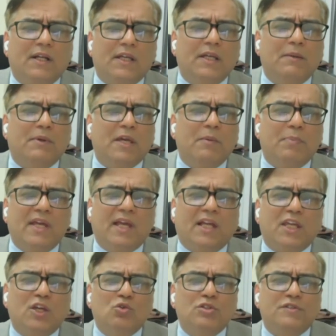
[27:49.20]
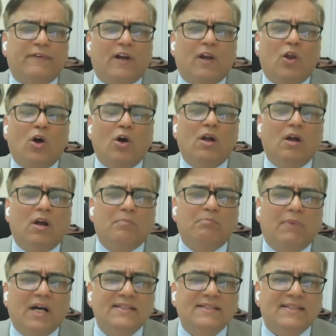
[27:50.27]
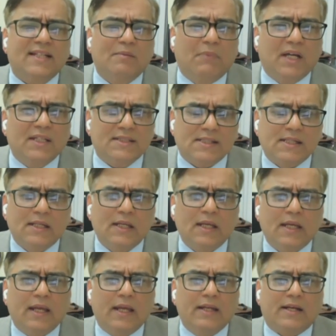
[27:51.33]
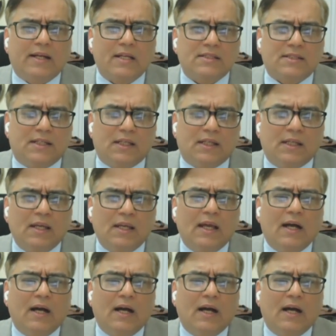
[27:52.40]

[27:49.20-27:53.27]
were keep, keeping accused for longer, months and months in custody.